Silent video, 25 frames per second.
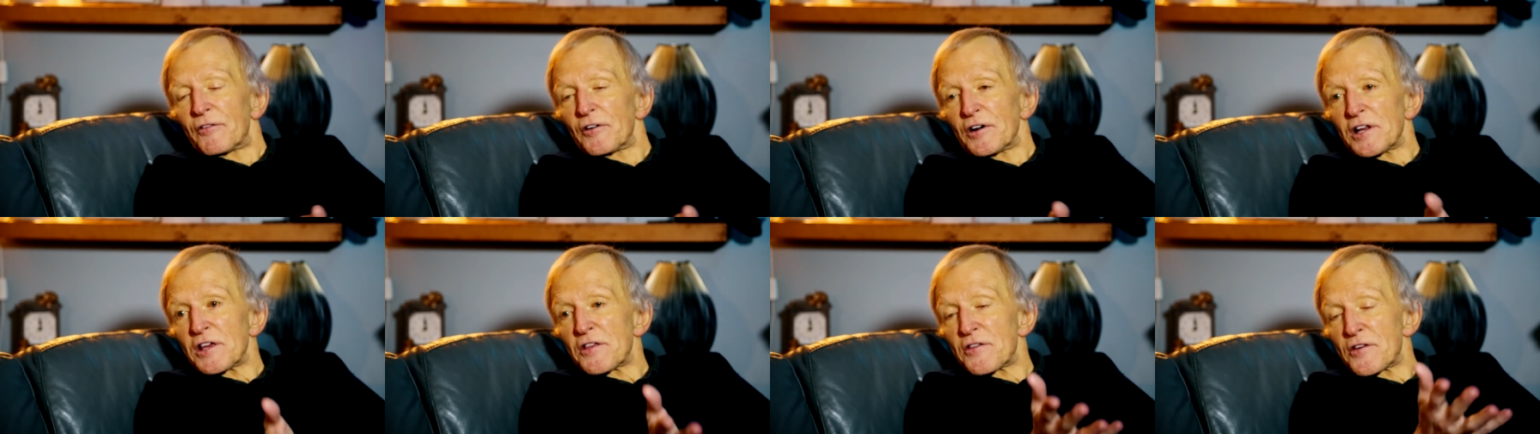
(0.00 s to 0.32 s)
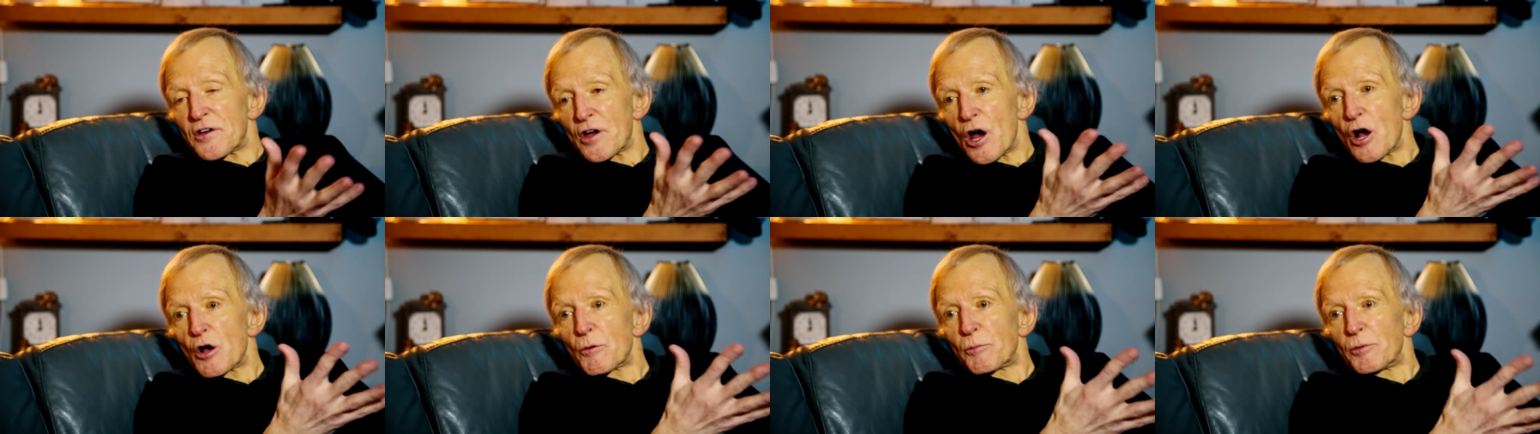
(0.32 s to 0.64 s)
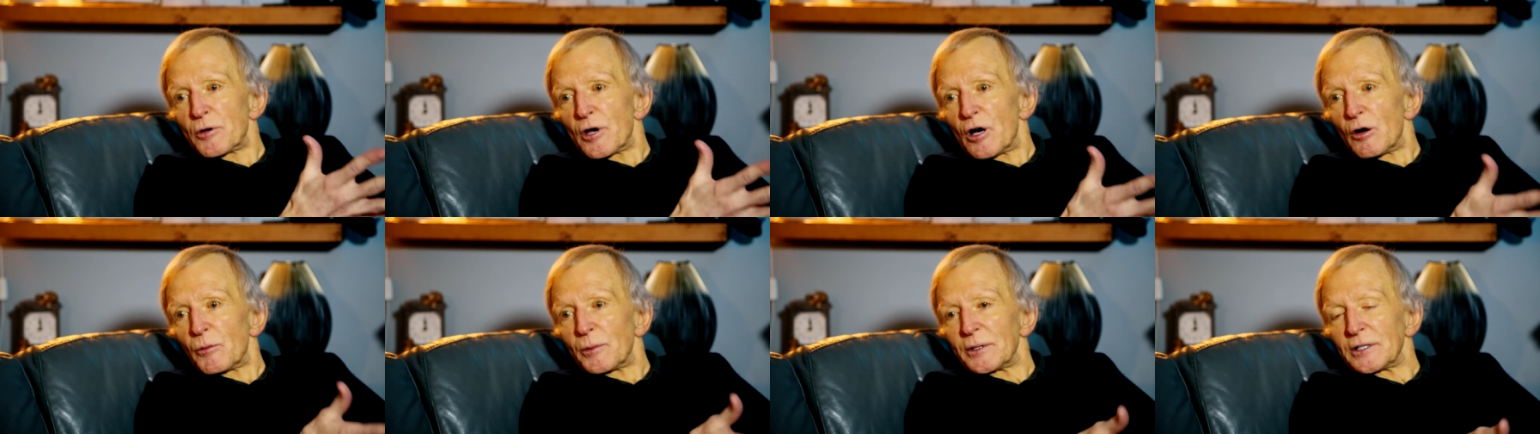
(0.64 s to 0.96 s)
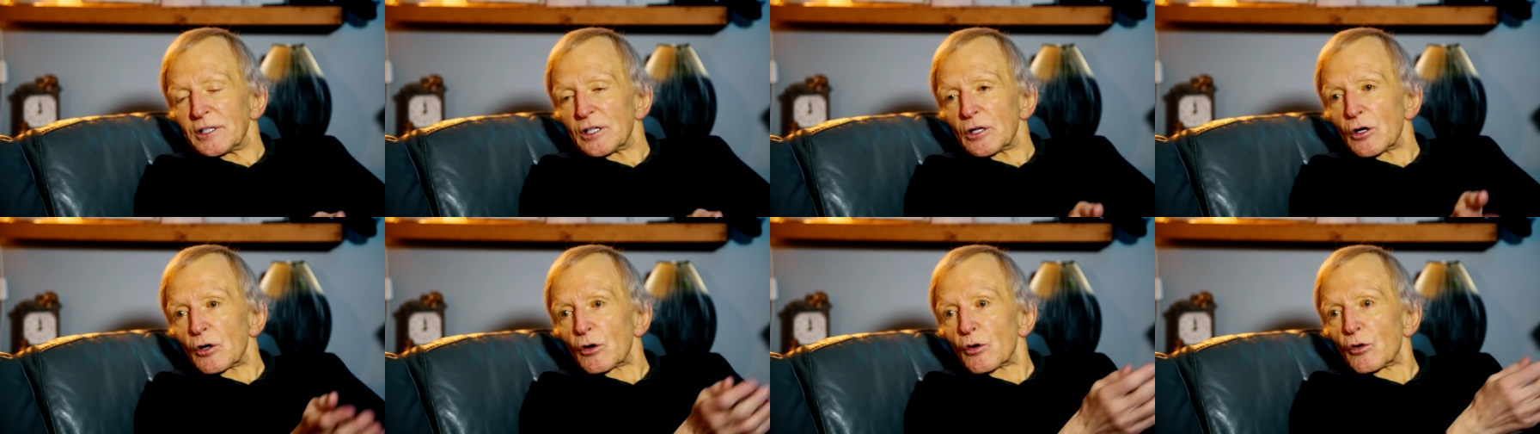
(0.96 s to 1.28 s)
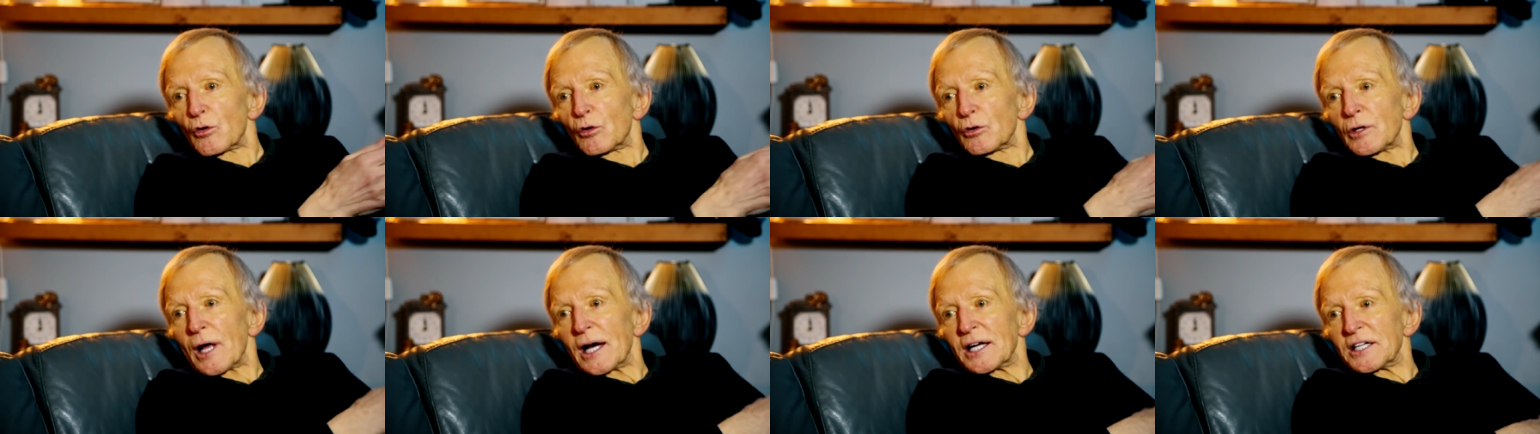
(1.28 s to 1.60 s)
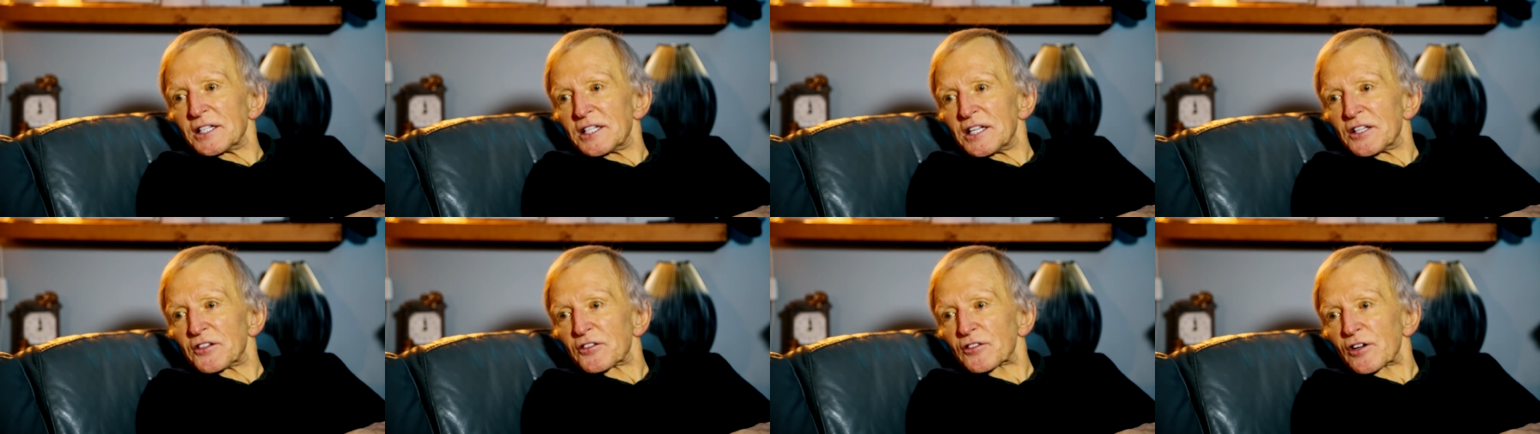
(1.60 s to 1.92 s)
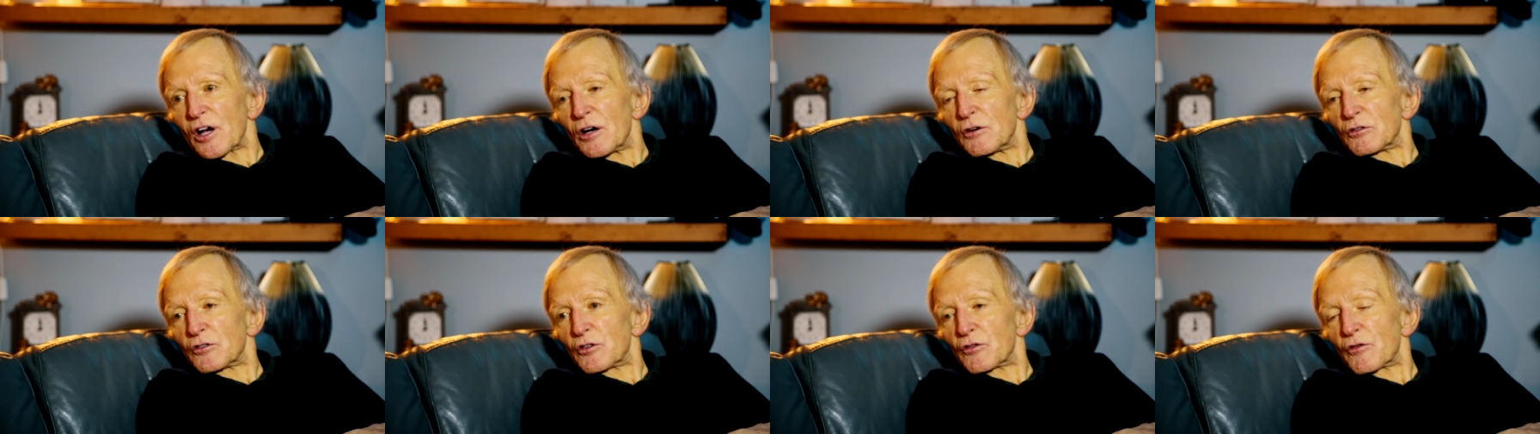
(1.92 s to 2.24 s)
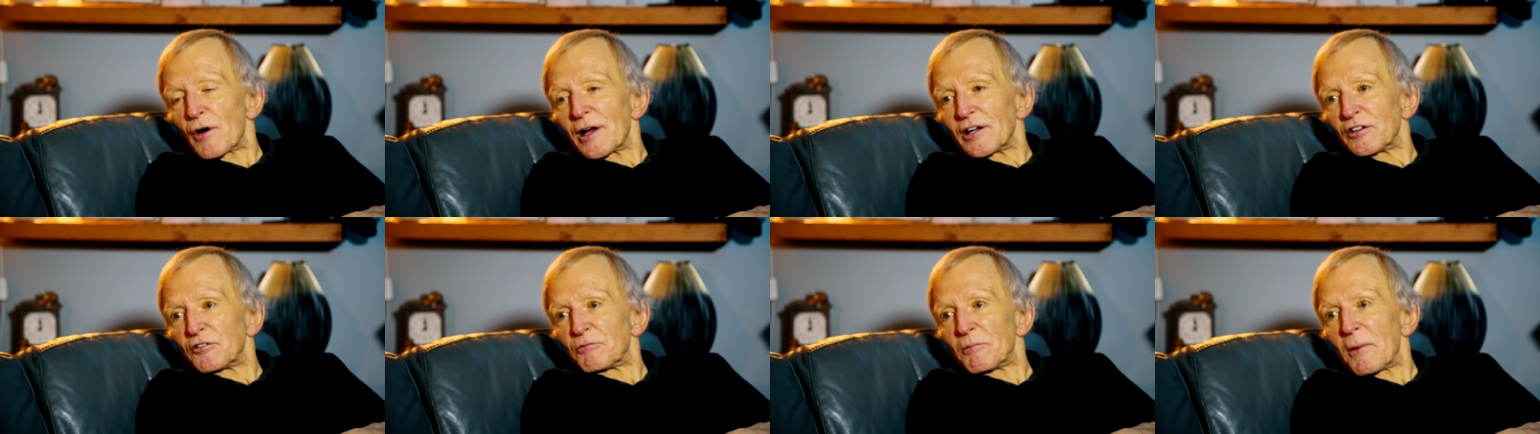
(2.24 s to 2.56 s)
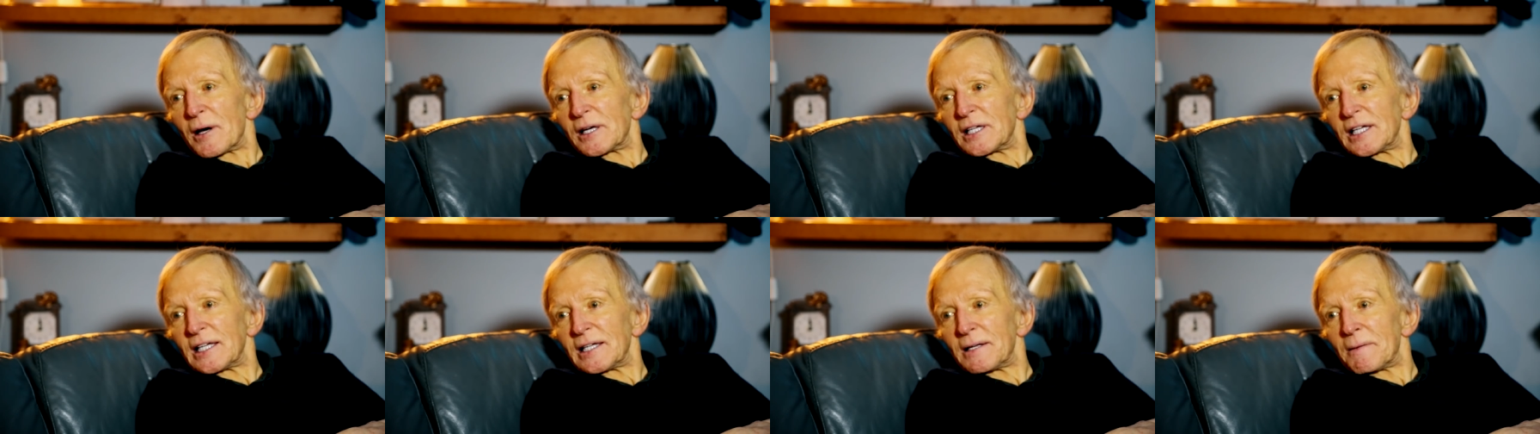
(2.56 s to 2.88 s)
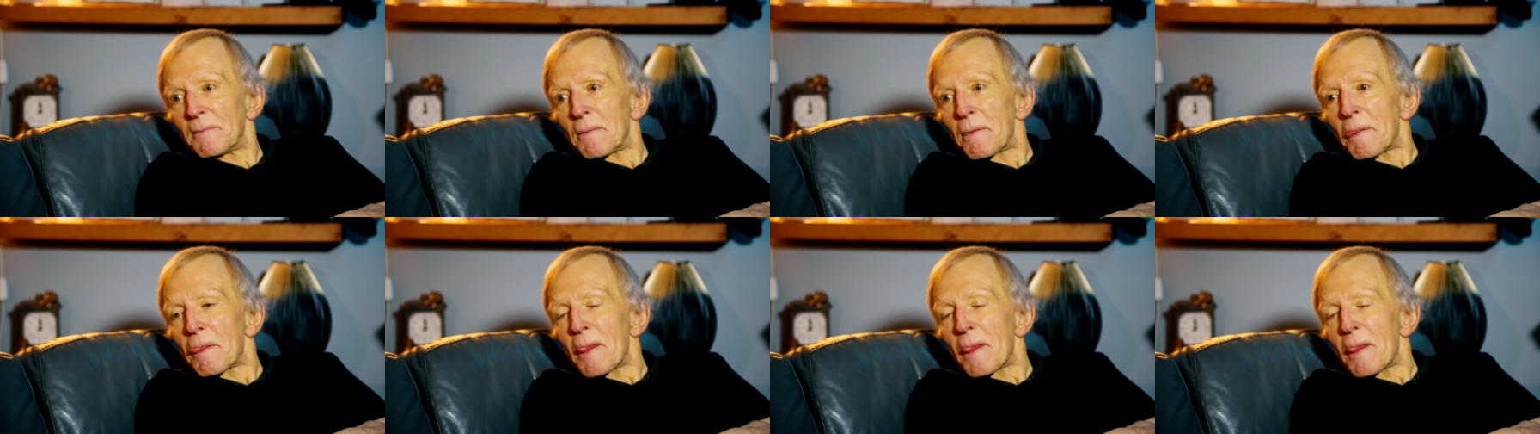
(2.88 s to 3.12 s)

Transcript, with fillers: for Ethiopia, we'd done an all-night disco to raise money.